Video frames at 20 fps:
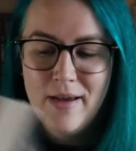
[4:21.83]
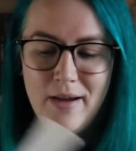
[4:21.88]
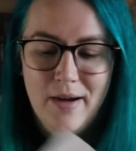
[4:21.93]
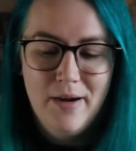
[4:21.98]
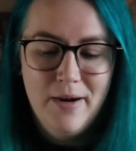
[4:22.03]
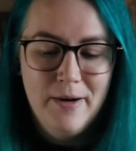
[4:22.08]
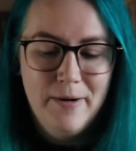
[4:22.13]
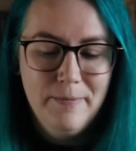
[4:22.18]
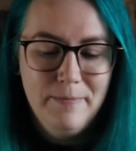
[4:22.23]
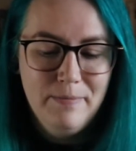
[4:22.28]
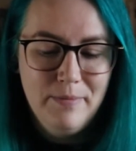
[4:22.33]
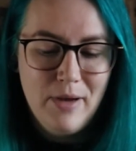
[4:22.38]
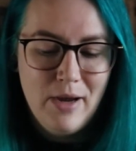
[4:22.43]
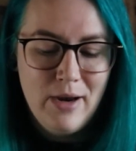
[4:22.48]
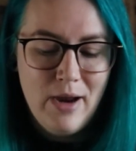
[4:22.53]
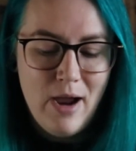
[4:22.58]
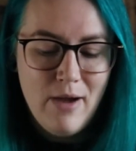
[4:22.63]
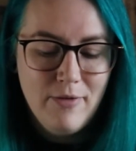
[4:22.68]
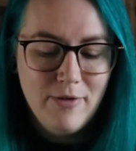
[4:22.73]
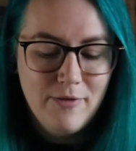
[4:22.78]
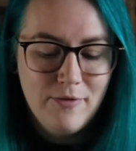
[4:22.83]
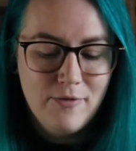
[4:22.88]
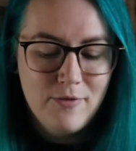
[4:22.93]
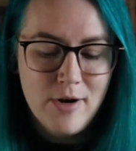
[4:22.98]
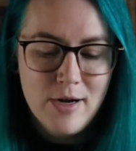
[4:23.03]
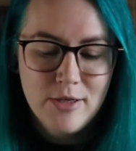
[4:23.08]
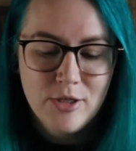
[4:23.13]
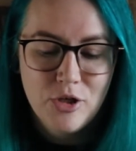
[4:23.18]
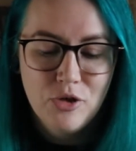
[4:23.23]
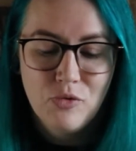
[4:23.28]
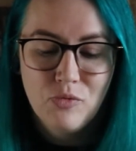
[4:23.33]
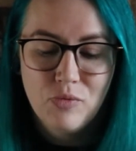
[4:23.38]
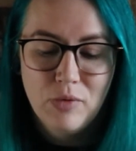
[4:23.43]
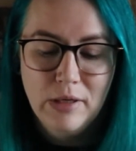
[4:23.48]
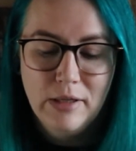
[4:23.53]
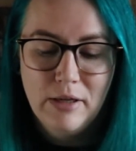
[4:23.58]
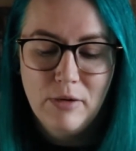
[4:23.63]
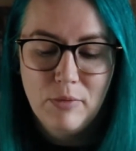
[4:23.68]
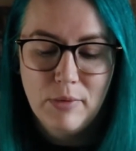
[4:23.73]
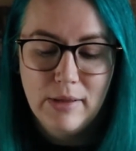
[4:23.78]
Um, I have a friend who
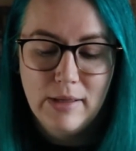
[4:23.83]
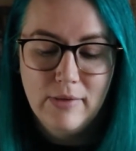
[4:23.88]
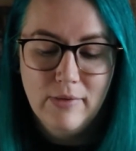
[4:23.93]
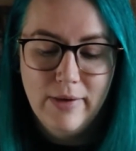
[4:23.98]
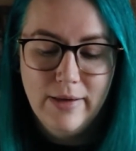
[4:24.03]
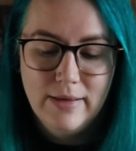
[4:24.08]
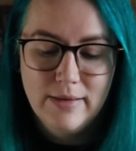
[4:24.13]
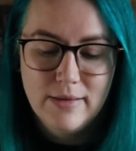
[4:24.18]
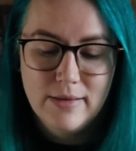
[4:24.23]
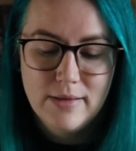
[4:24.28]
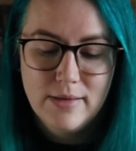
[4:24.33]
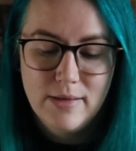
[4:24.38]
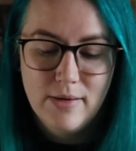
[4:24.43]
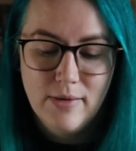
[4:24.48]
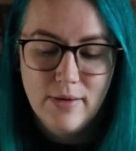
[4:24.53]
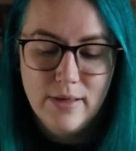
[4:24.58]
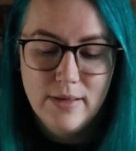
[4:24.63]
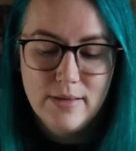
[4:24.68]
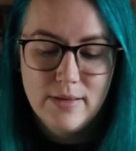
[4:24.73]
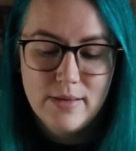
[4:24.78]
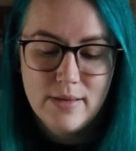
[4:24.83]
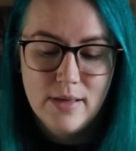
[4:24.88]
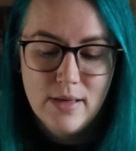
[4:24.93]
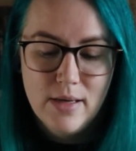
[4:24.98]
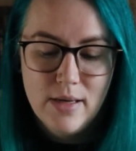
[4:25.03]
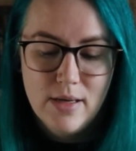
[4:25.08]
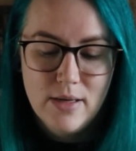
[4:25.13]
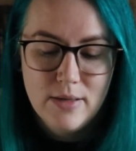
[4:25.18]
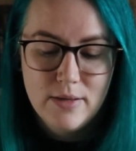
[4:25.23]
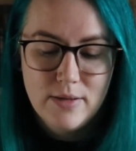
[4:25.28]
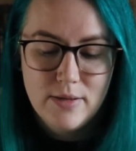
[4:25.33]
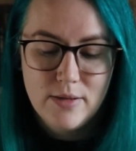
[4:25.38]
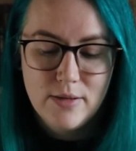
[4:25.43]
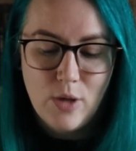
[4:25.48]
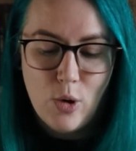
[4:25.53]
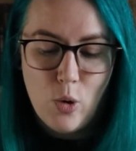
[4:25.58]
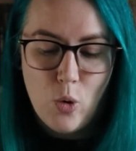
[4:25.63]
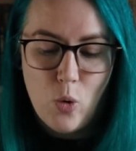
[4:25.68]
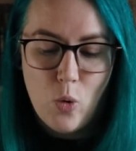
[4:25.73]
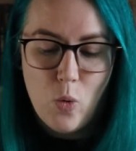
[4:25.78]
really, really liked this series,
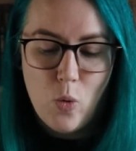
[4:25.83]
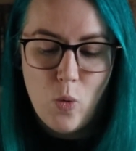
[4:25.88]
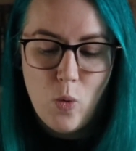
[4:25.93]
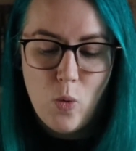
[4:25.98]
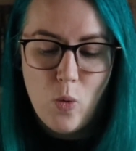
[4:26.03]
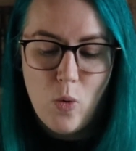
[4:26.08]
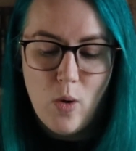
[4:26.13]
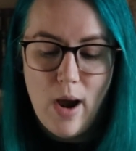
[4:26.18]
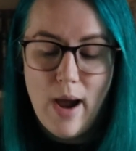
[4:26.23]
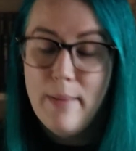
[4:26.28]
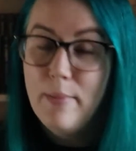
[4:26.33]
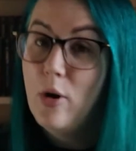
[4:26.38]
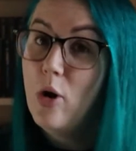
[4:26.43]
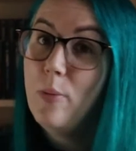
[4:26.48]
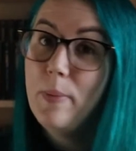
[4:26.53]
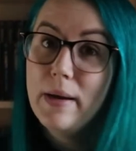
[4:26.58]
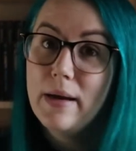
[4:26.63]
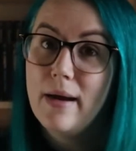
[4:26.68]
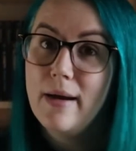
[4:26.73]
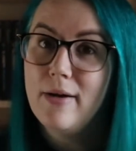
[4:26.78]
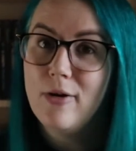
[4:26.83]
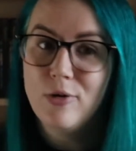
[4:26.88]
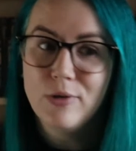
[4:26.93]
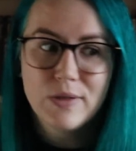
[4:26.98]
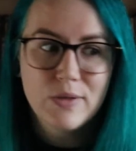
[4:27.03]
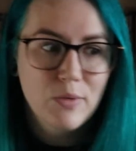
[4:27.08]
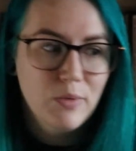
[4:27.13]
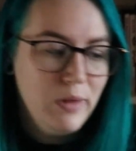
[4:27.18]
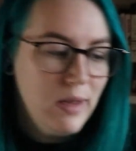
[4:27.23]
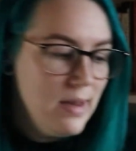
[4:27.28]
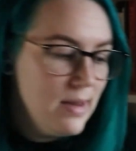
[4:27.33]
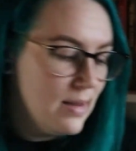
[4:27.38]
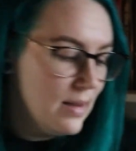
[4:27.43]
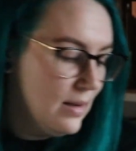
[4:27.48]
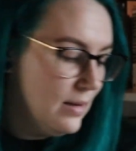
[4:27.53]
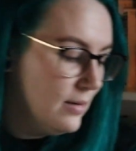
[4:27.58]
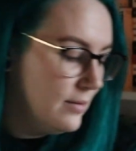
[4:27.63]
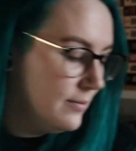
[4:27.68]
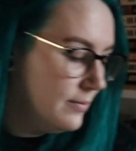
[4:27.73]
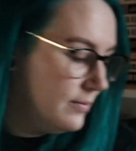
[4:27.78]
so I'm hoping I also like it.